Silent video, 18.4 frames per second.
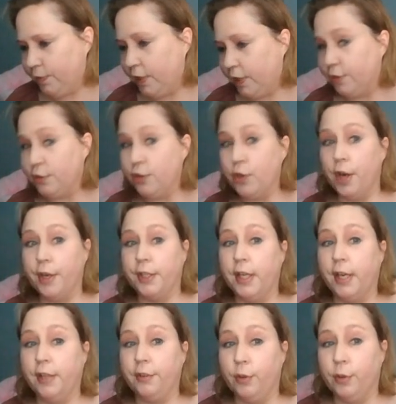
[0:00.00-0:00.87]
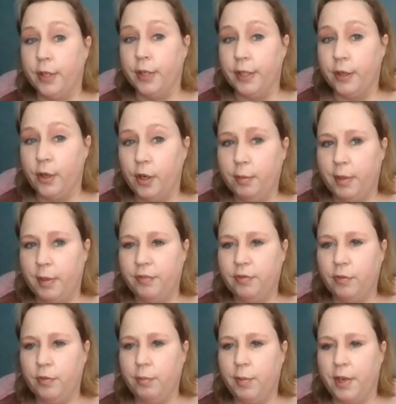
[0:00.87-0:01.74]
is not a cuddler at all.
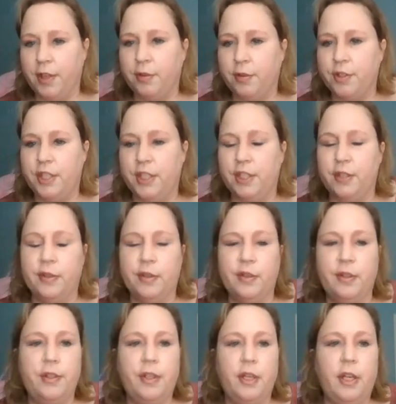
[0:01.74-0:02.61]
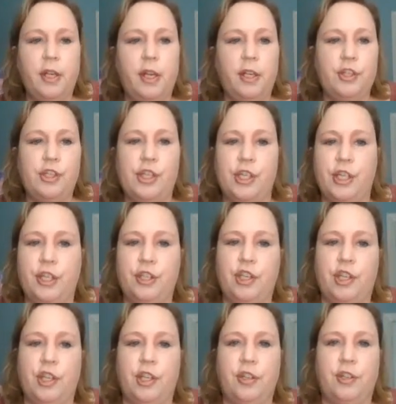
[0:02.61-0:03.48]
My 13-year-old,
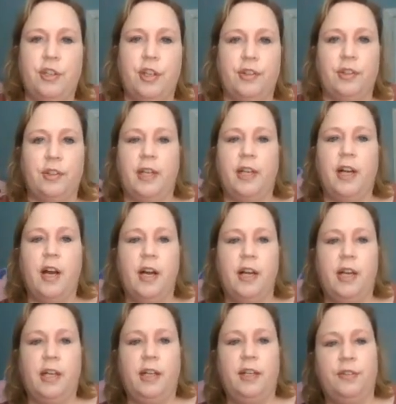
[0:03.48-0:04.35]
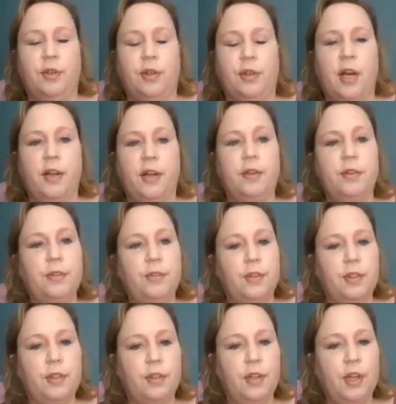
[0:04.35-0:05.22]
she doesn't like hugs or
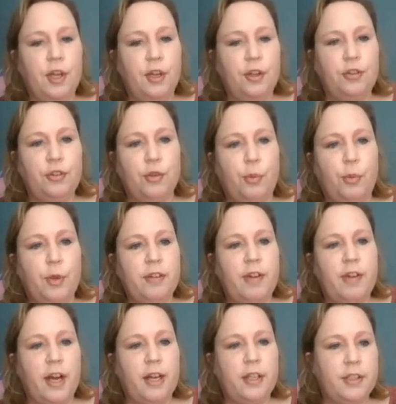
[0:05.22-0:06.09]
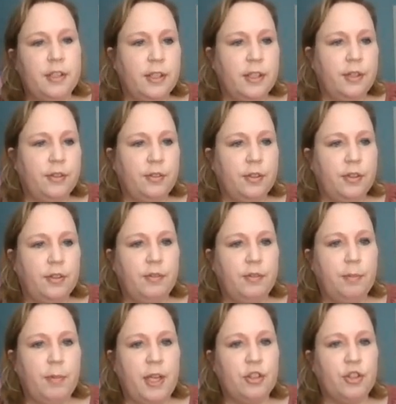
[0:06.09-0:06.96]
cuddles, and so we've had to sort
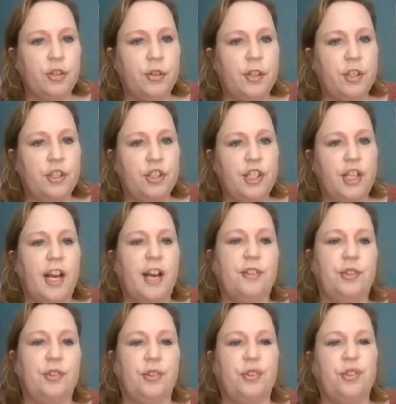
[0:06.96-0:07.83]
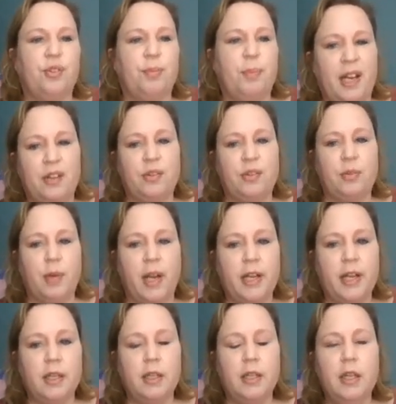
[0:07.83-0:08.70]
of make sure that she has her space,
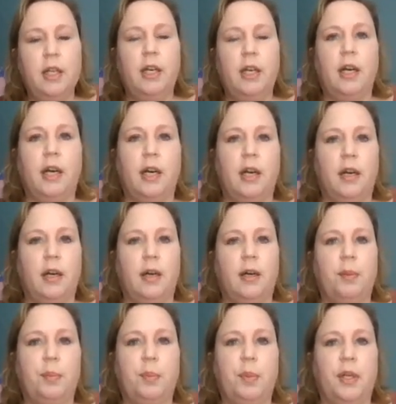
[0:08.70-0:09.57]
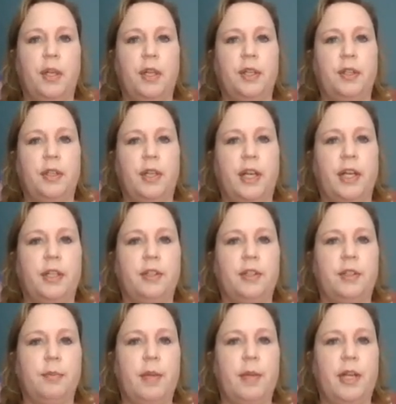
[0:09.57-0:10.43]
right?
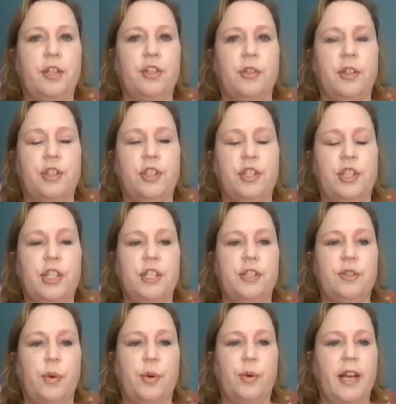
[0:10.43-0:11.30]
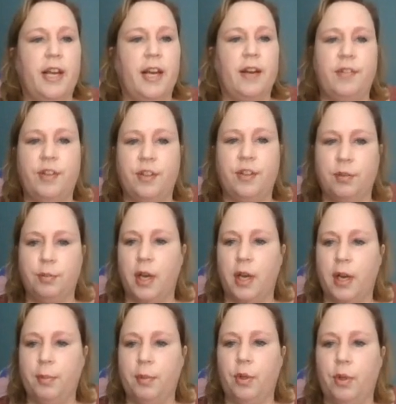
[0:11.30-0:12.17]
And make sure that she's okay having some
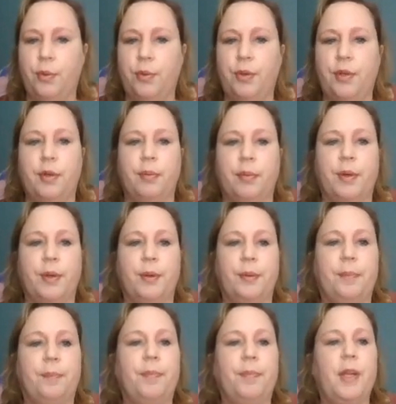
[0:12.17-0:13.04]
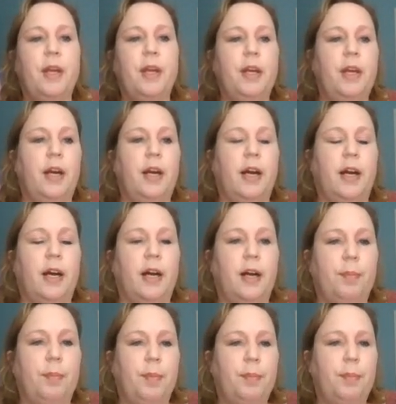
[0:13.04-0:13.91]
time alone in her room.
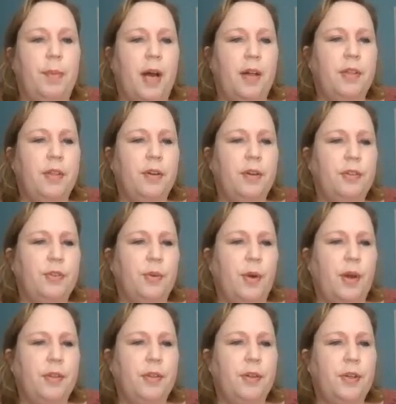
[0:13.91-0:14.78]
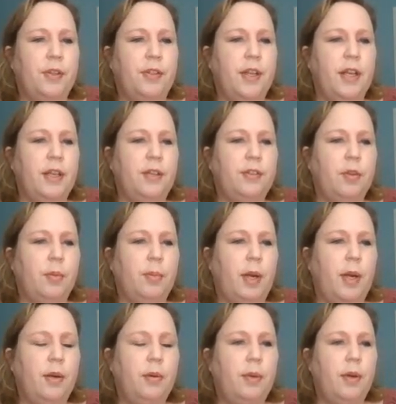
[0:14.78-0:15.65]
Other good things
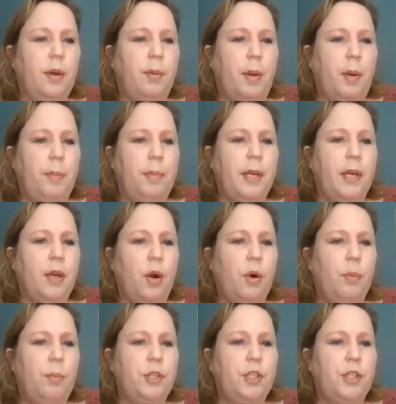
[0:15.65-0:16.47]
about being home,